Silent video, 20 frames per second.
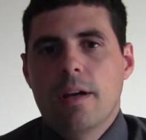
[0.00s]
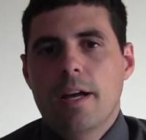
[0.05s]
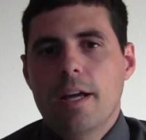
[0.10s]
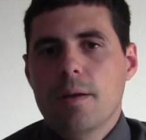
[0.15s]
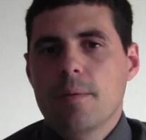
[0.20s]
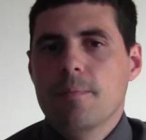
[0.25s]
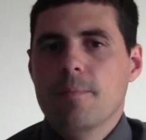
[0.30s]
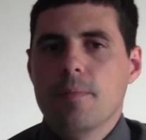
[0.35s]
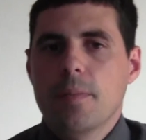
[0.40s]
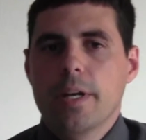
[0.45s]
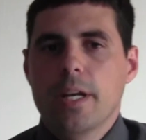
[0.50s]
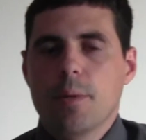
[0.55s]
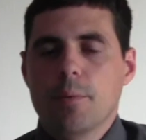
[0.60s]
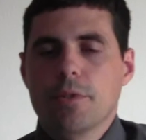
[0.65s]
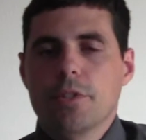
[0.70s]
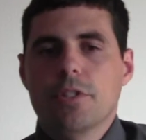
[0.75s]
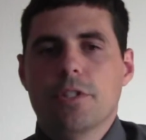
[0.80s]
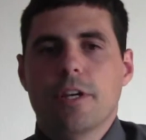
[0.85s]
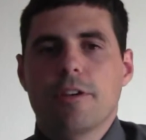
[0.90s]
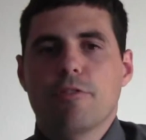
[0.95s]
Hi, my name
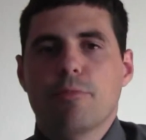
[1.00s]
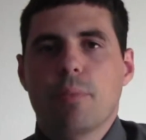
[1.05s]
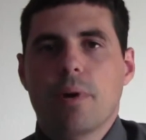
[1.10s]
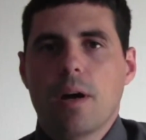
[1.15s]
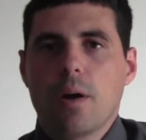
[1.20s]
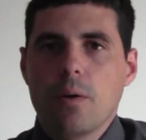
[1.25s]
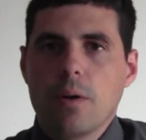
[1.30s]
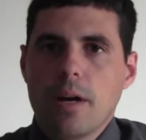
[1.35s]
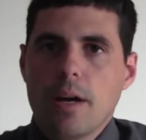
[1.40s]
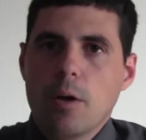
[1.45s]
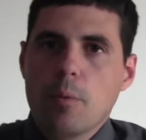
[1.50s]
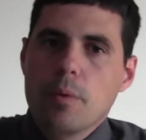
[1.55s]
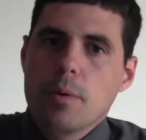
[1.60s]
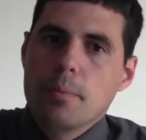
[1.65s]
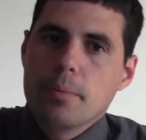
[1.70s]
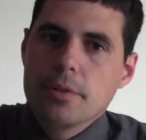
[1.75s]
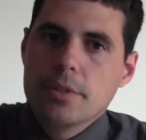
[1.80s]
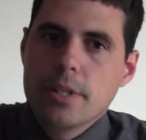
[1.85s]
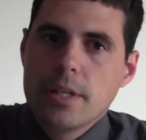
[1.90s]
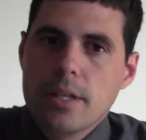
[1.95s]
is Jeff Bauer. I'll be
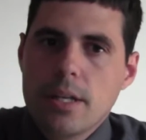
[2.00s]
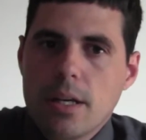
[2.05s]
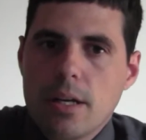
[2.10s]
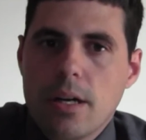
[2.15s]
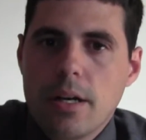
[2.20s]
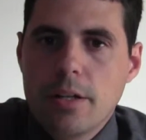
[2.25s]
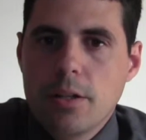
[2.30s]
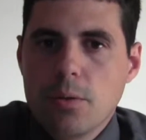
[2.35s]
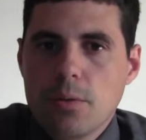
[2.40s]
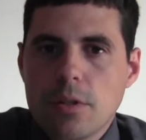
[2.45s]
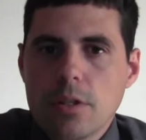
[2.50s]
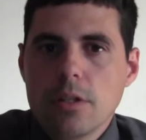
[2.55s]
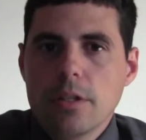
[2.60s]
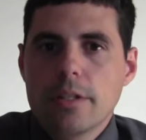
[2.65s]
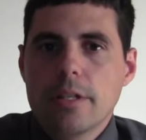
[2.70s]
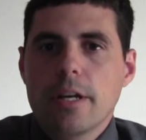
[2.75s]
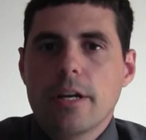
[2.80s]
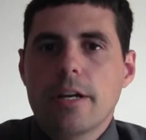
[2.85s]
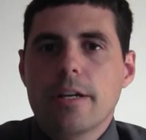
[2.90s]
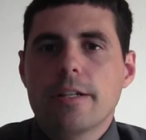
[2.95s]
presenting on
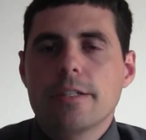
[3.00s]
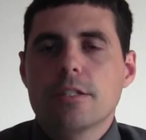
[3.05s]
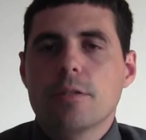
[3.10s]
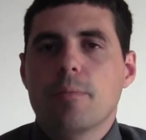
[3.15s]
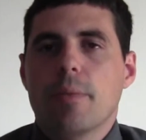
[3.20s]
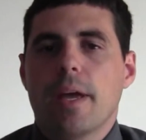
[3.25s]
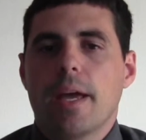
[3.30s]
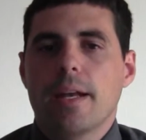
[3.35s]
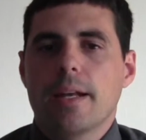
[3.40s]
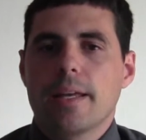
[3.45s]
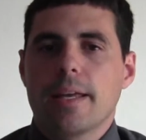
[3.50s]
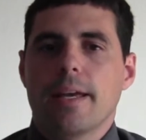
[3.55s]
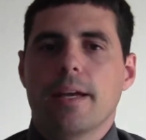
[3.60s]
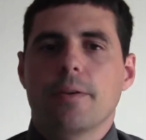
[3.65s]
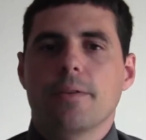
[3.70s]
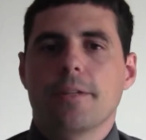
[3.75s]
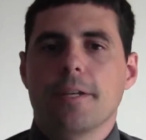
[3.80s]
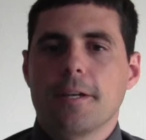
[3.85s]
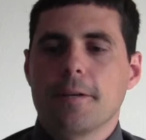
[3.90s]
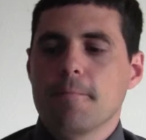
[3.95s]
utilitarianism and
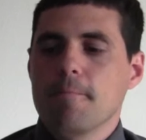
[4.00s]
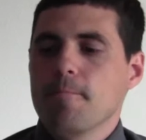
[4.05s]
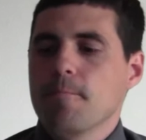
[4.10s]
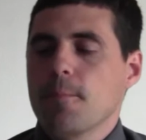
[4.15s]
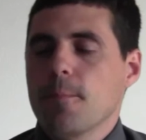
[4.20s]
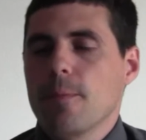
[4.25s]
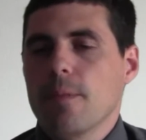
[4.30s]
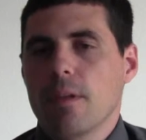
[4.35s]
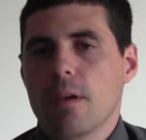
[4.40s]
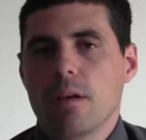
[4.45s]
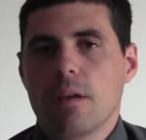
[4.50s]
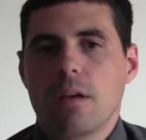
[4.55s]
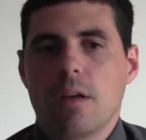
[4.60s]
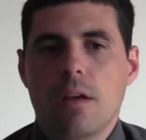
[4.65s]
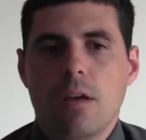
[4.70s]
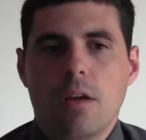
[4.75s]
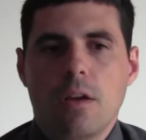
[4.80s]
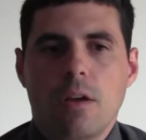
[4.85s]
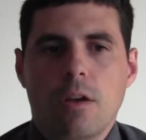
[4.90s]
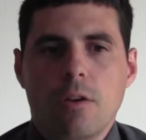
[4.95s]
accounting.
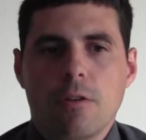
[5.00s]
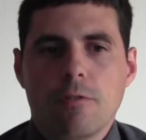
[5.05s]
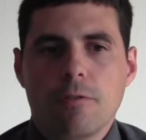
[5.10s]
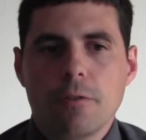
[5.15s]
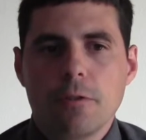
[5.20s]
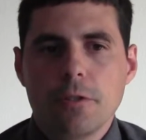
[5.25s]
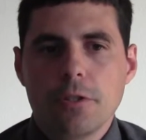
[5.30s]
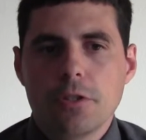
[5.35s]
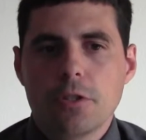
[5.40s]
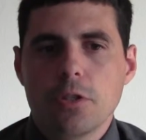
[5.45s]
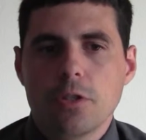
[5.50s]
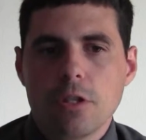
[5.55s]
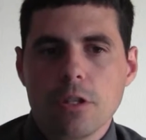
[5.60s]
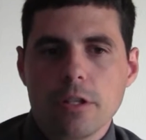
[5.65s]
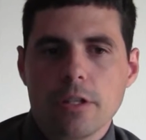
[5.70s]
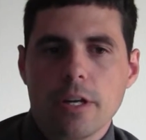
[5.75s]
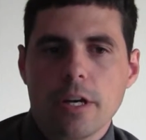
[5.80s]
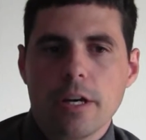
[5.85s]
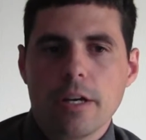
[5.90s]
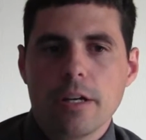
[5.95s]
First,
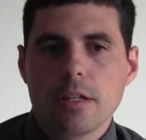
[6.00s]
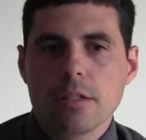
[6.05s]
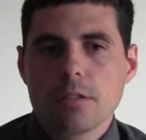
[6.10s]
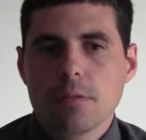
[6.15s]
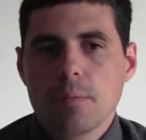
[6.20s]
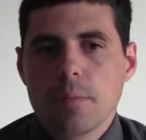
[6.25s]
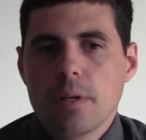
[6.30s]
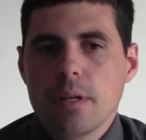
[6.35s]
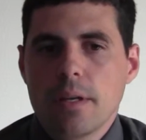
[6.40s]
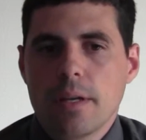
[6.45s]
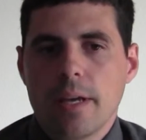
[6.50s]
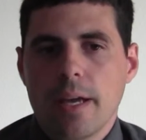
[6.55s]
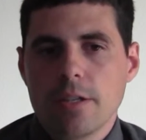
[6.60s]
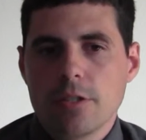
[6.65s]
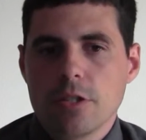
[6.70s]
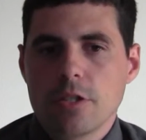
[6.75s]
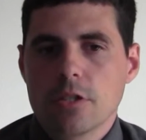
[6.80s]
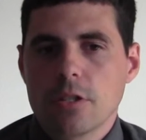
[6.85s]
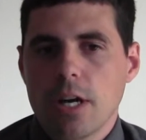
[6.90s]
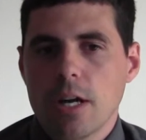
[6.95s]
utilitarianism,
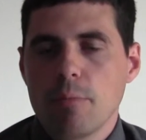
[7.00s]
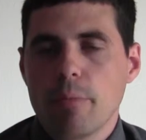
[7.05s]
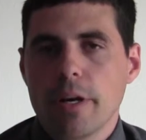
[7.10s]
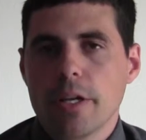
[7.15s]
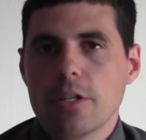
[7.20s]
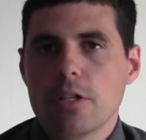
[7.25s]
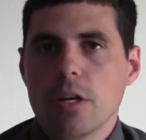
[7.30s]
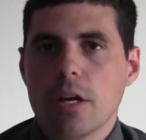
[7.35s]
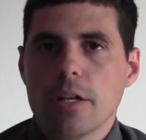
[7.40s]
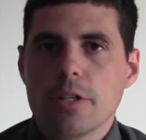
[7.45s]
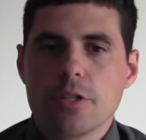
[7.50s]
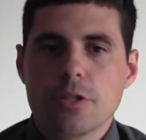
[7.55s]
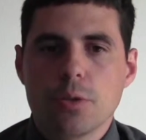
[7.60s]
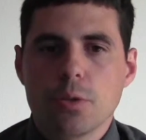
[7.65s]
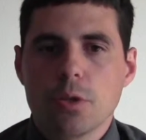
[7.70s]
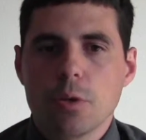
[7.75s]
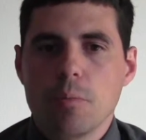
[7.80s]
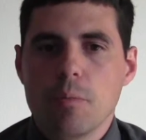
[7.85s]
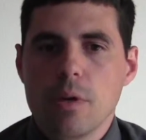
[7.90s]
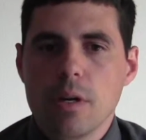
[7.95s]
as described by John
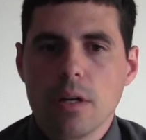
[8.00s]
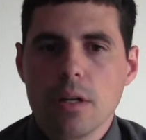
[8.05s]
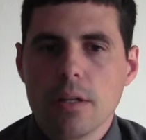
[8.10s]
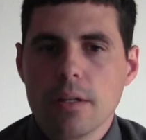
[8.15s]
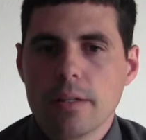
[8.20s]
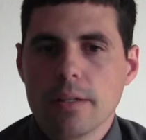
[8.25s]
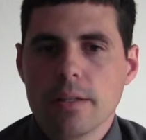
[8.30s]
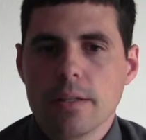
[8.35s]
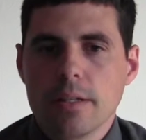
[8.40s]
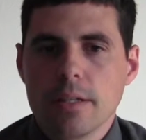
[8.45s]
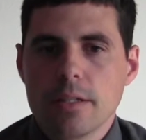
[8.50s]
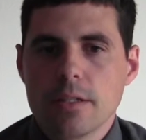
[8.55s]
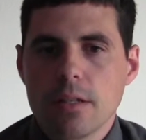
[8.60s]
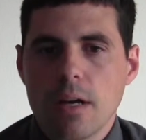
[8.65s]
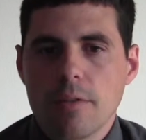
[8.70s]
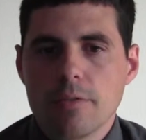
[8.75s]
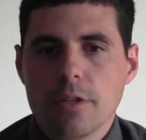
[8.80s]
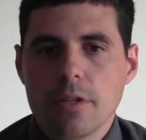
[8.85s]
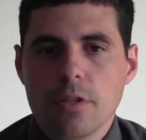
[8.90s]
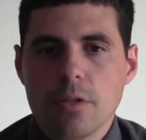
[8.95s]
Stuart Mill, is
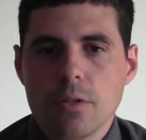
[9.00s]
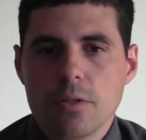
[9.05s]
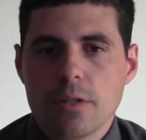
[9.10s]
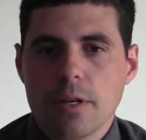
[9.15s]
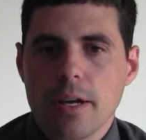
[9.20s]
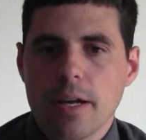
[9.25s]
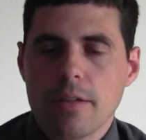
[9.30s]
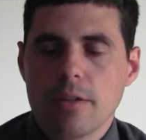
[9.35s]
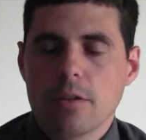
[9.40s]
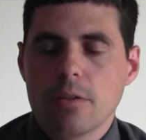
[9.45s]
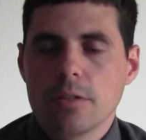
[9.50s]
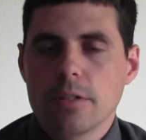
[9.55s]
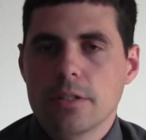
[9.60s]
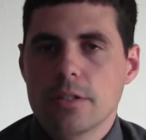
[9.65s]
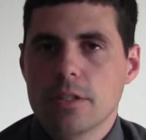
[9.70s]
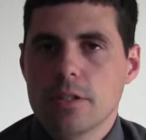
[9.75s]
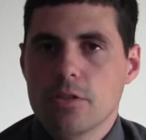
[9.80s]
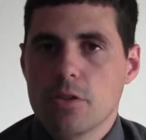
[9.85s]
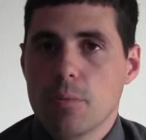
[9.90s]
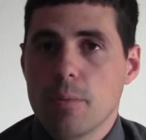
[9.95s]
often used in ethical
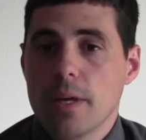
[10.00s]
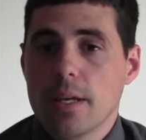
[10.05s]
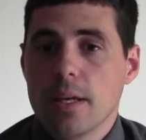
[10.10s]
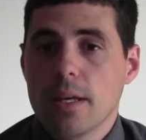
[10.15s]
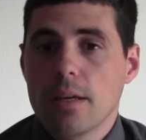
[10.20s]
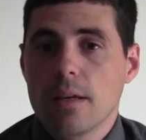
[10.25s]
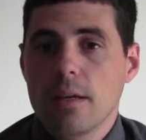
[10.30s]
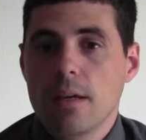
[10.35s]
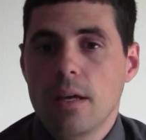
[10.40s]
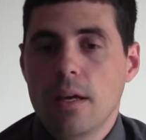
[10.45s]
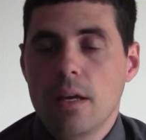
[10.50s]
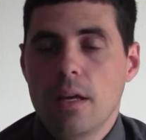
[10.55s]
decision making.